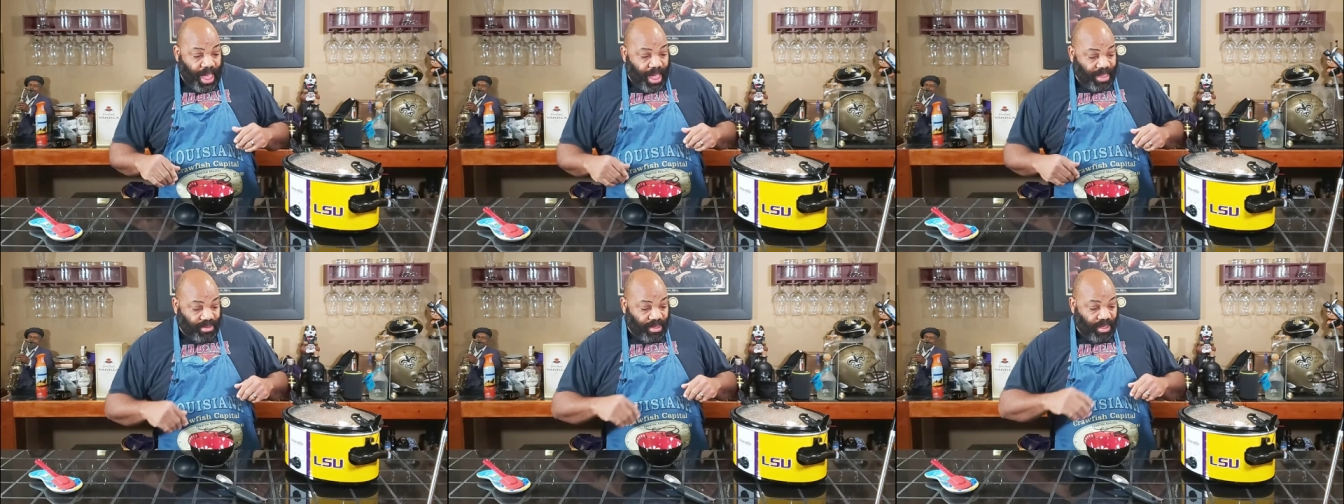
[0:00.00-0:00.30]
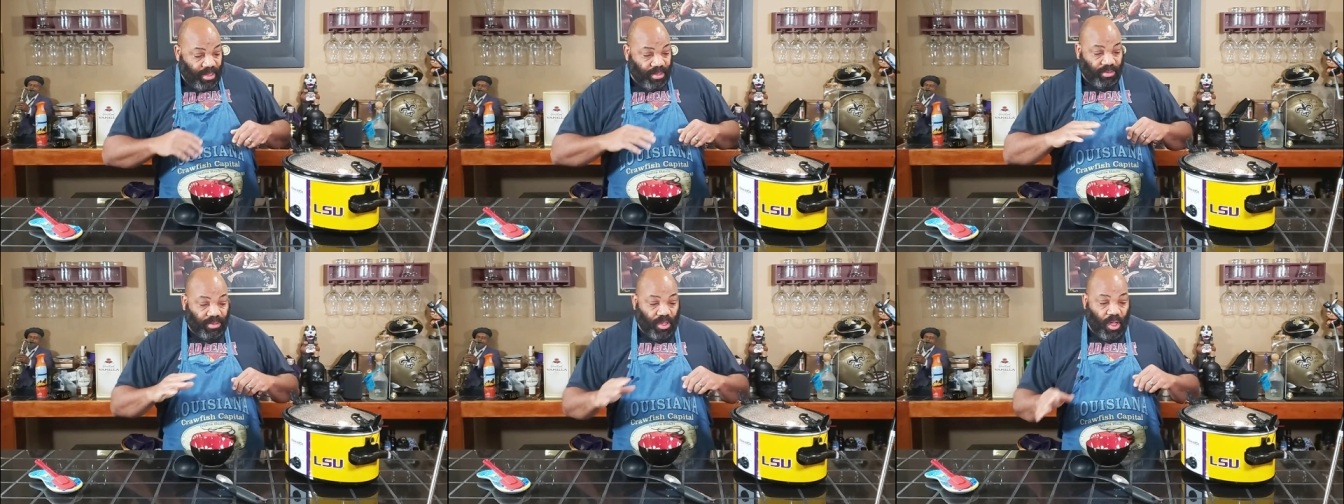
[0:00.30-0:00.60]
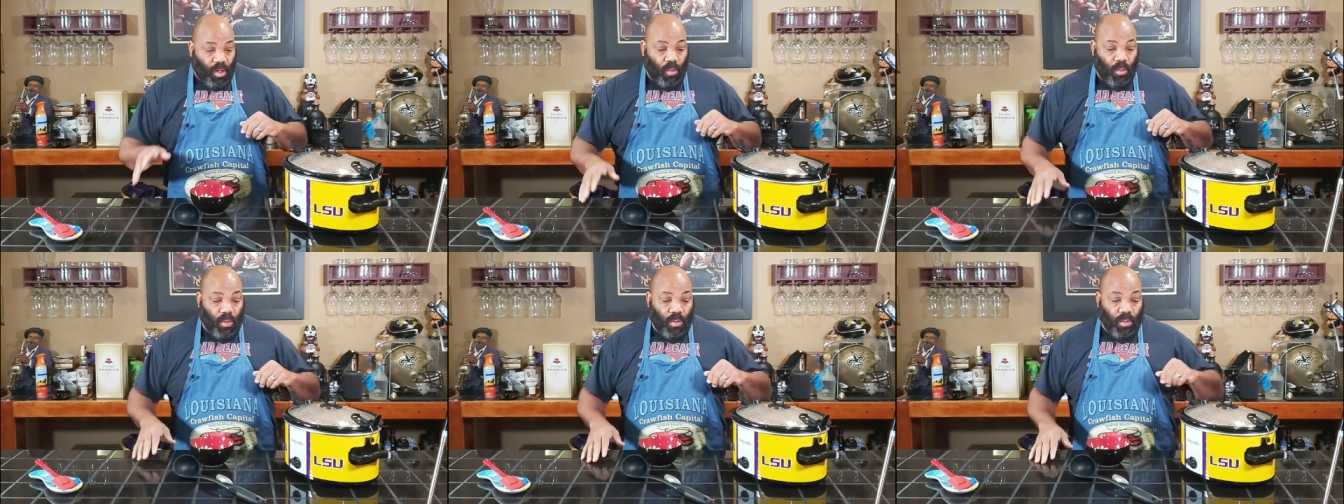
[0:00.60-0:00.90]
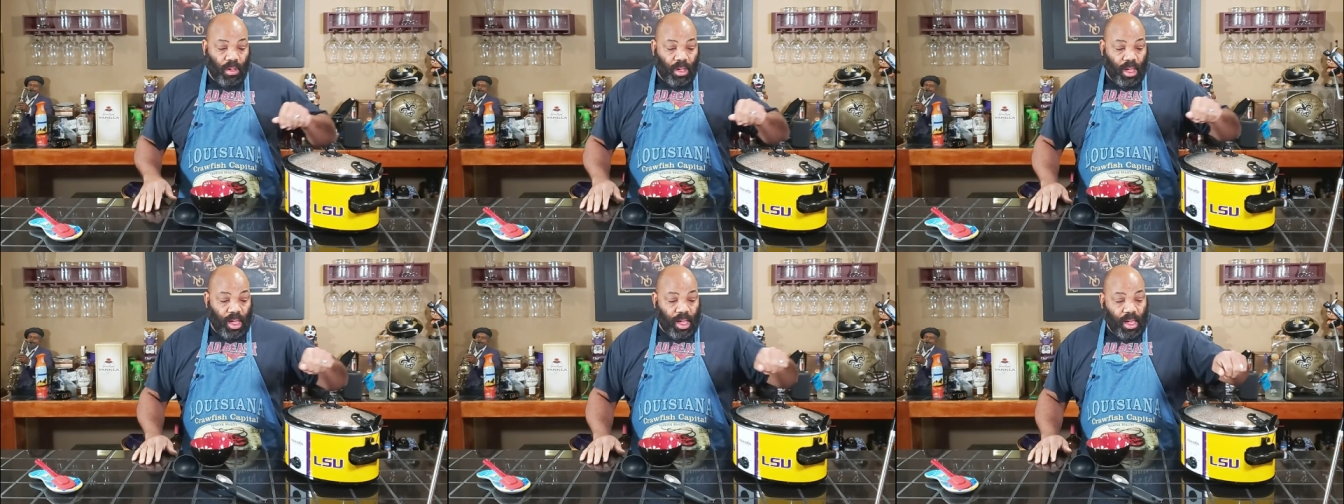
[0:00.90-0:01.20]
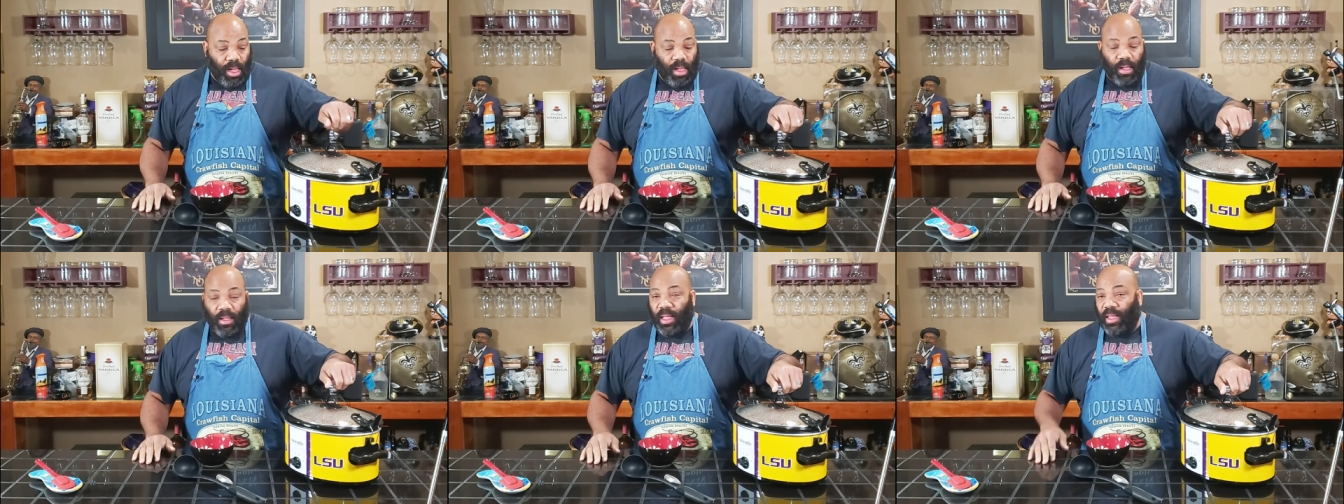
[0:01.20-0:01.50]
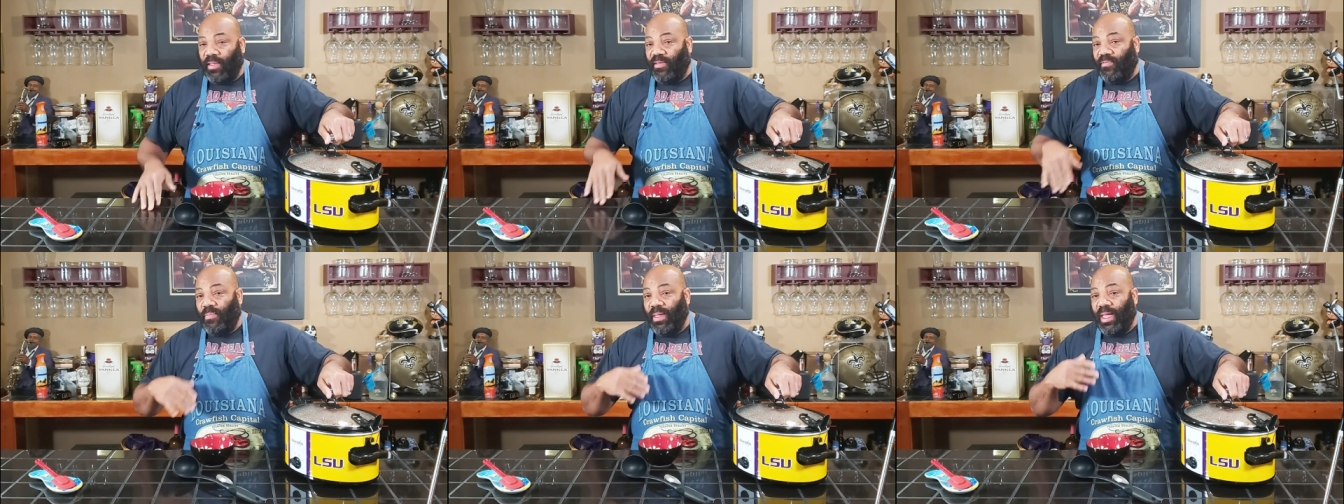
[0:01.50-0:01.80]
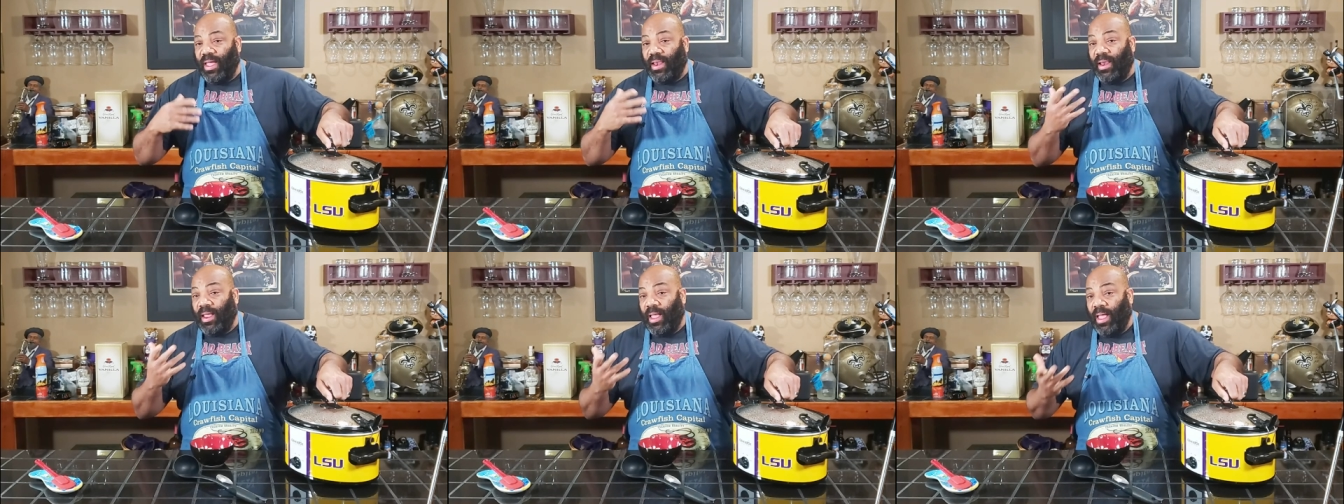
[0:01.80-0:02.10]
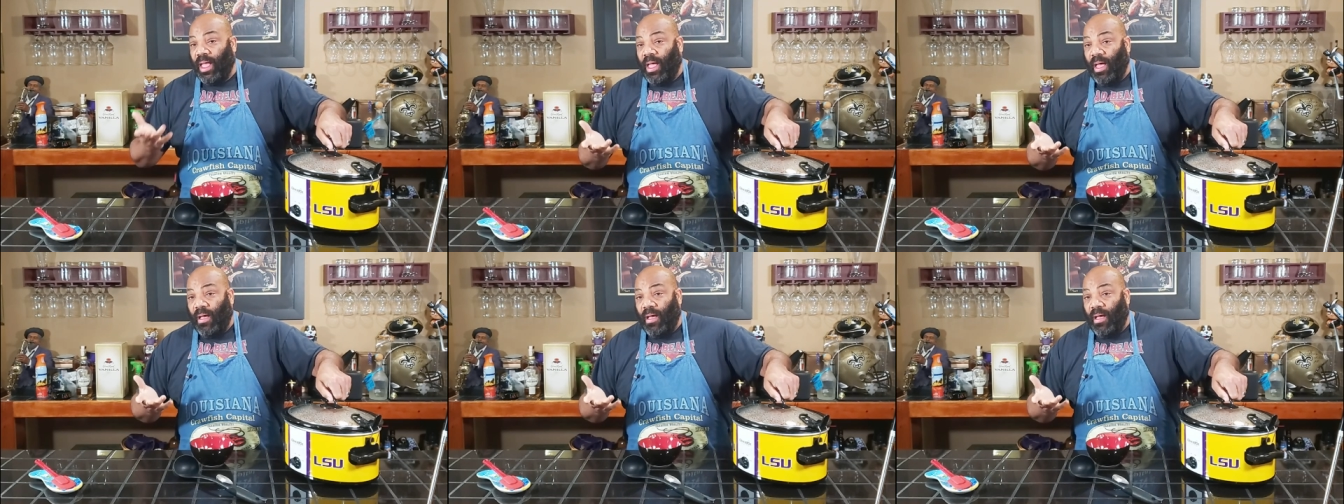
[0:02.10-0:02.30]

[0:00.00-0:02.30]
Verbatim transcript: guys. So uh, it's been